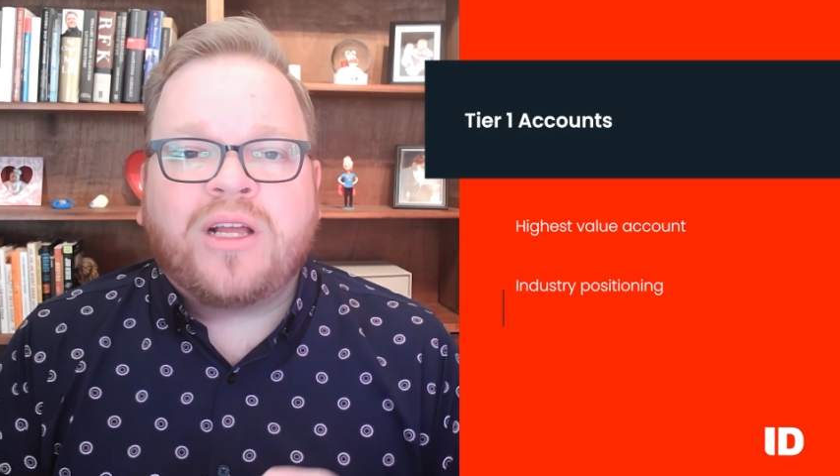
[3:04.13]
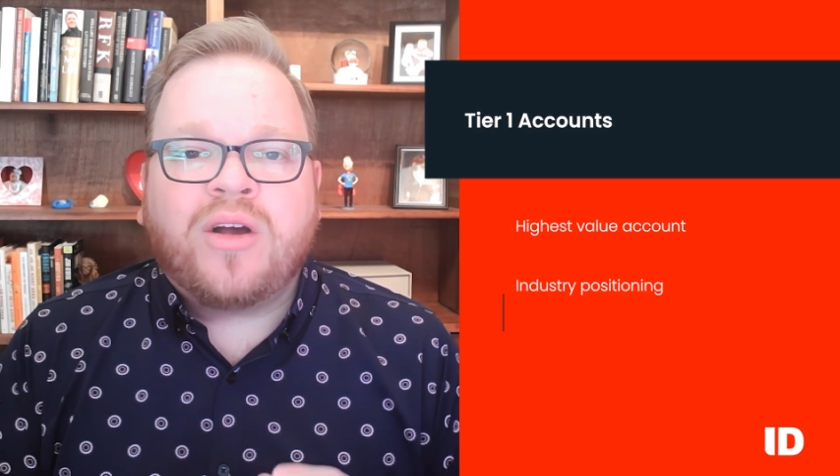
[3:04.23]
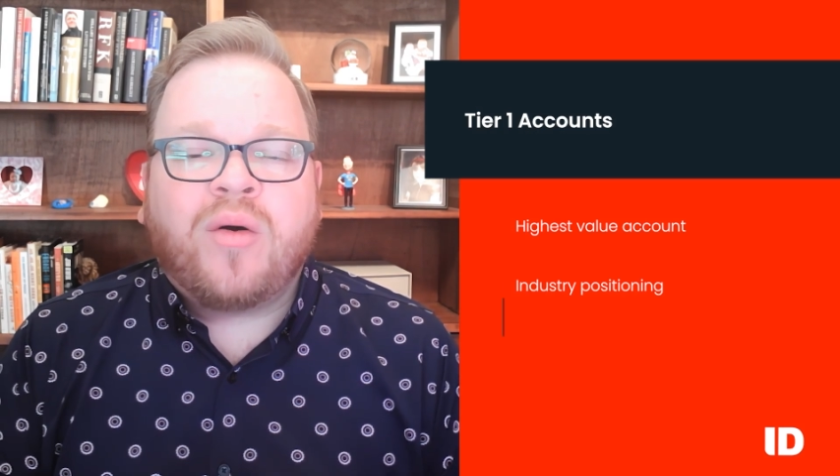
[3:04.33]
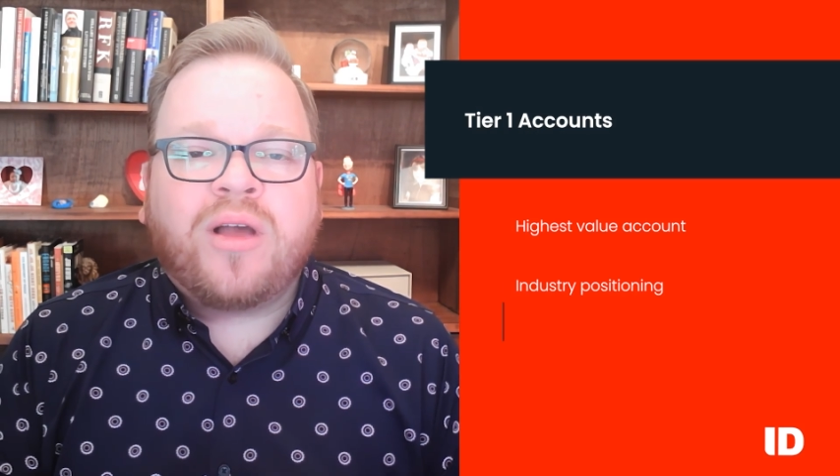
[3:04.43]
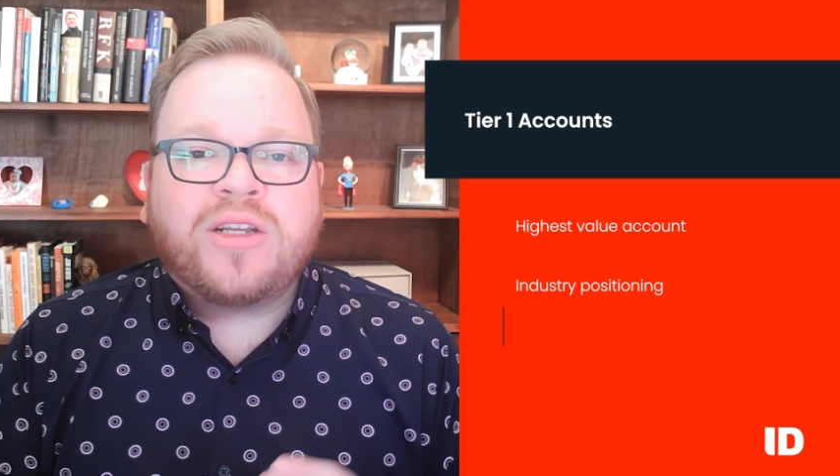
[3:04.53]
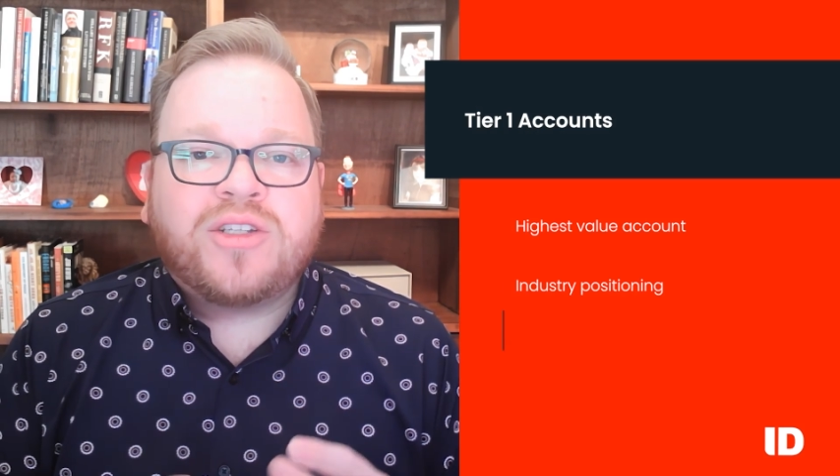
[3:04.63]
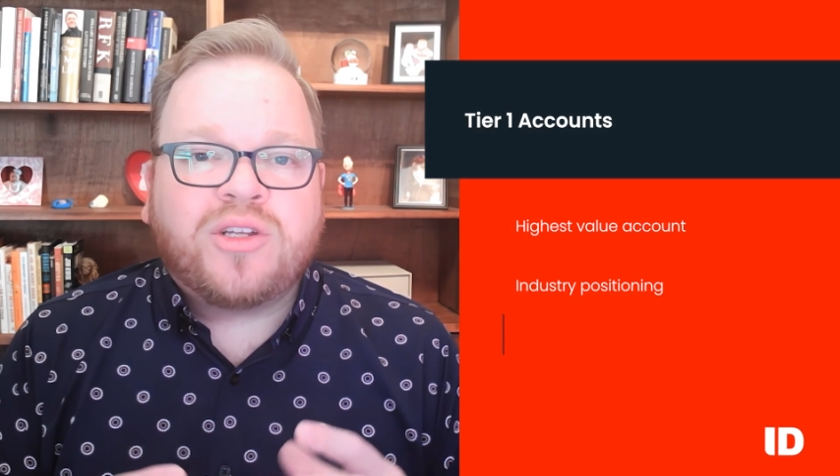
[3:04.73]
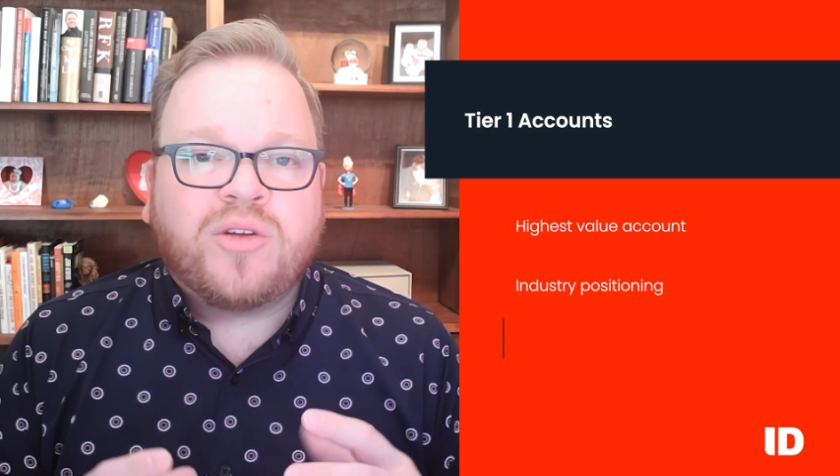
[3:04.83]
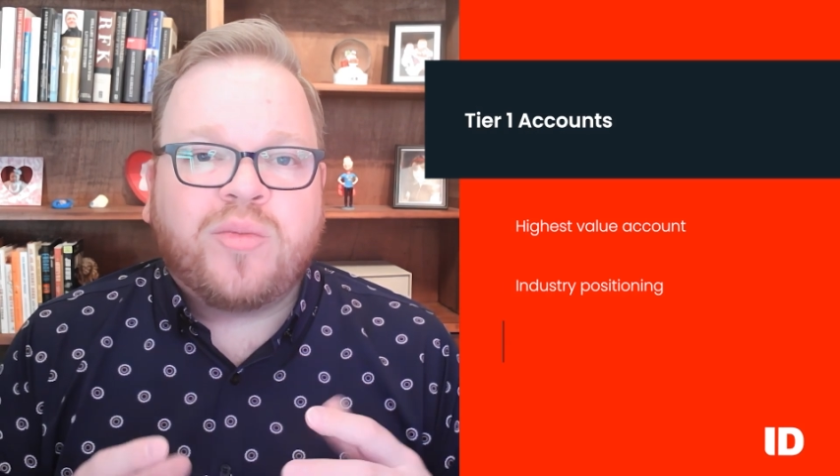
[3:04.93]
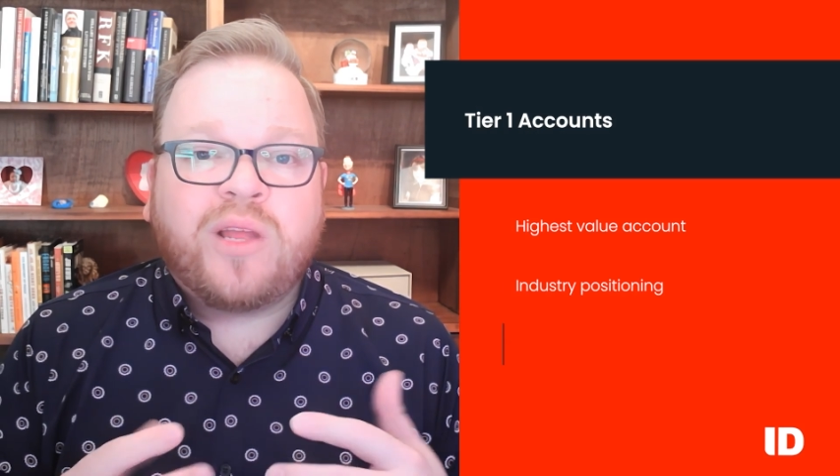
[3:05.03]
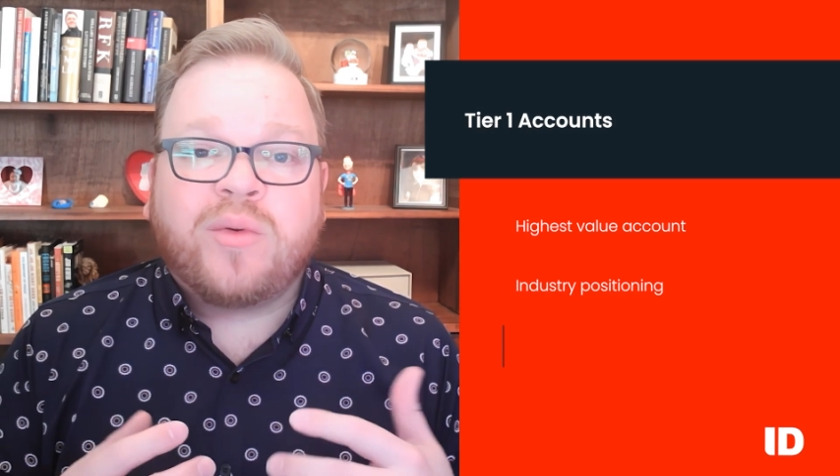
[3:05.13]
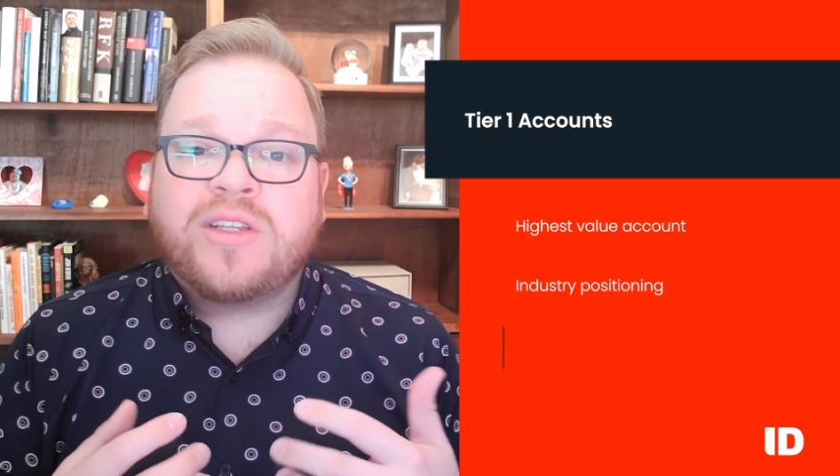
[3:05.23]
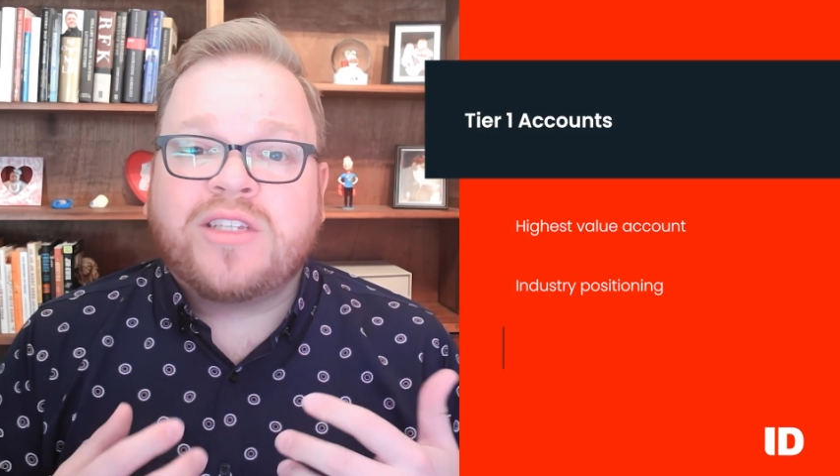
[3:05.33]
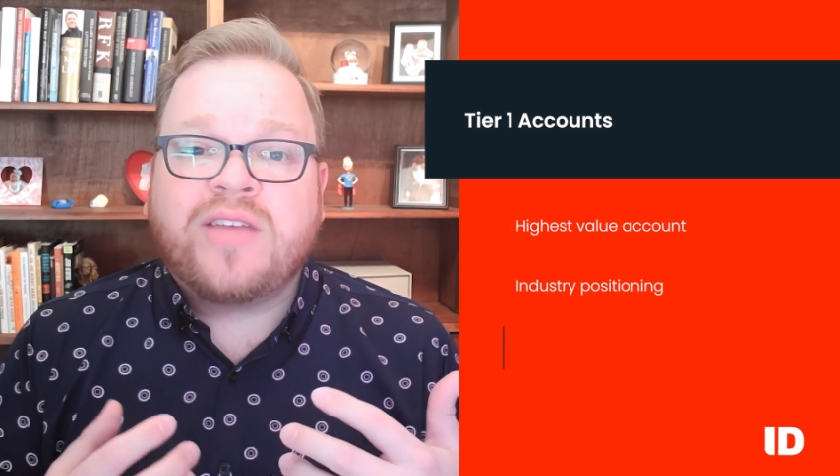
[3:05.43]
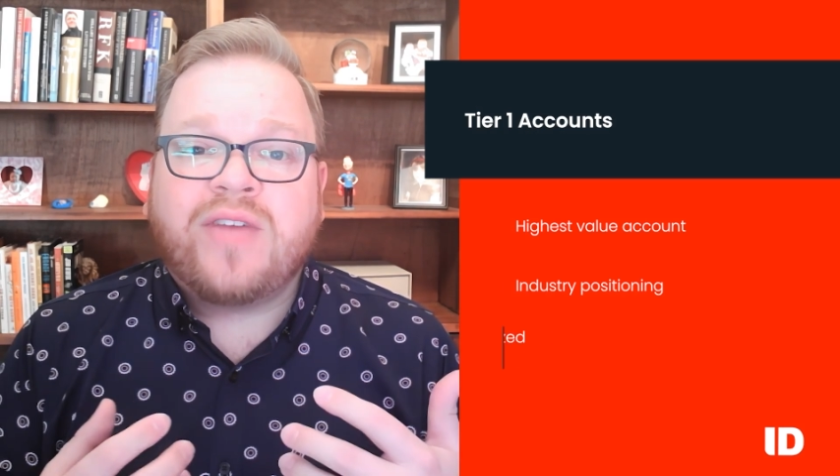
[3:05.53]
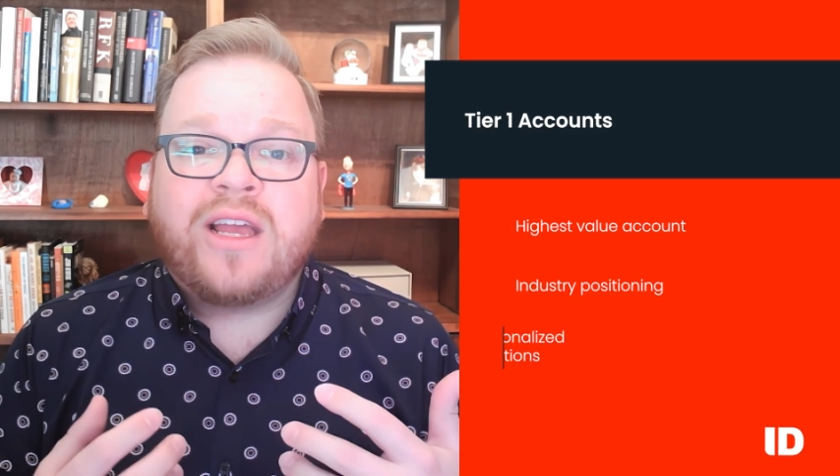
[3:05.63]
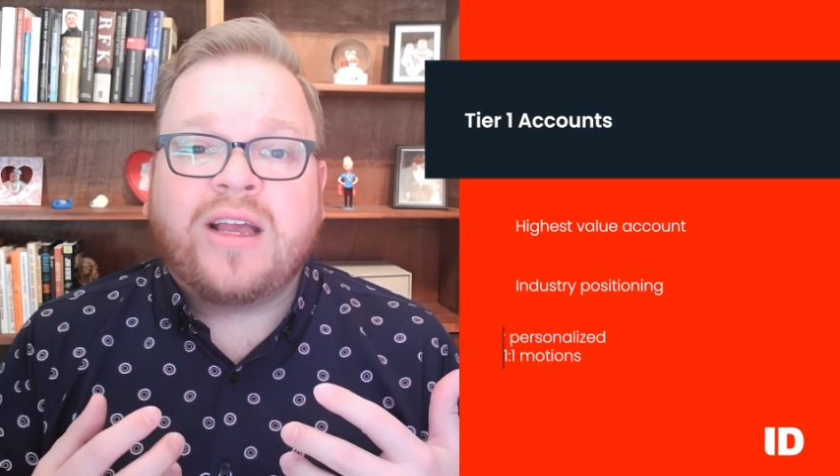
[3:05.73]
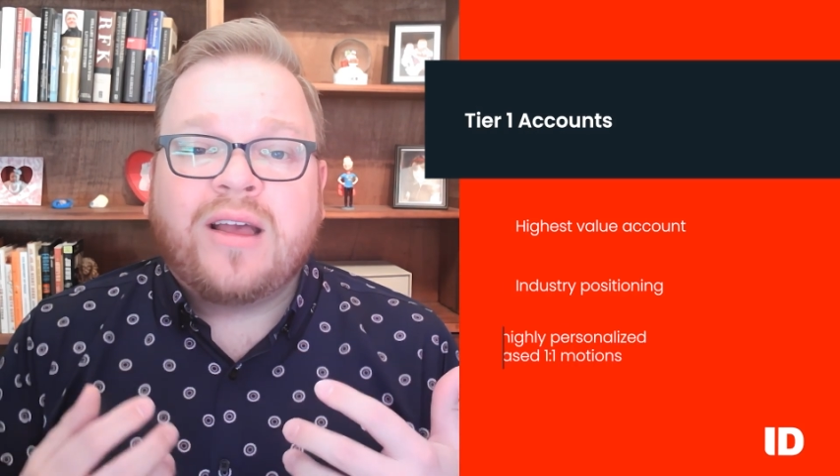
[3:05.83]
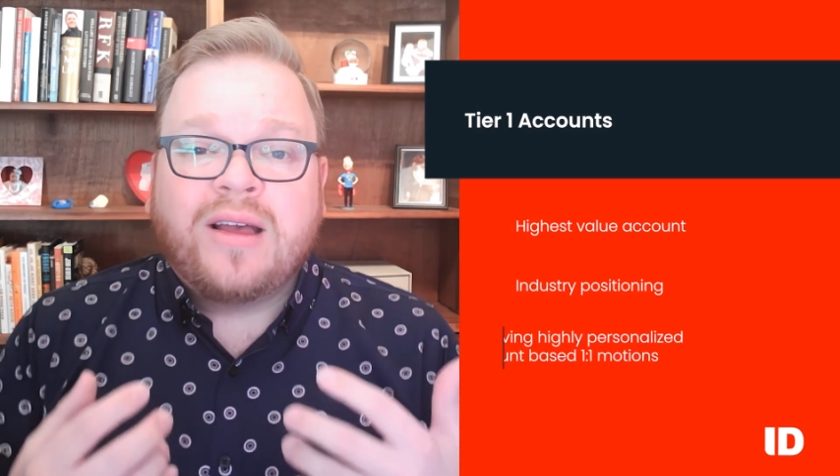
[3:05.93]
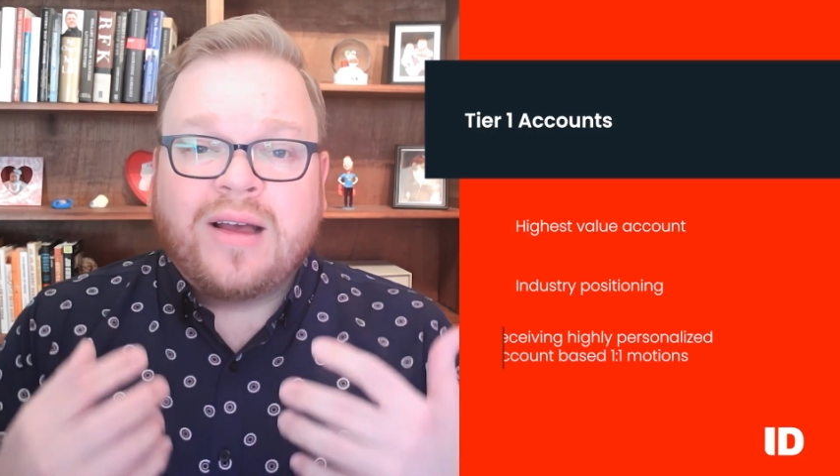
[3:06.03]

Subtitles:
going to be receiving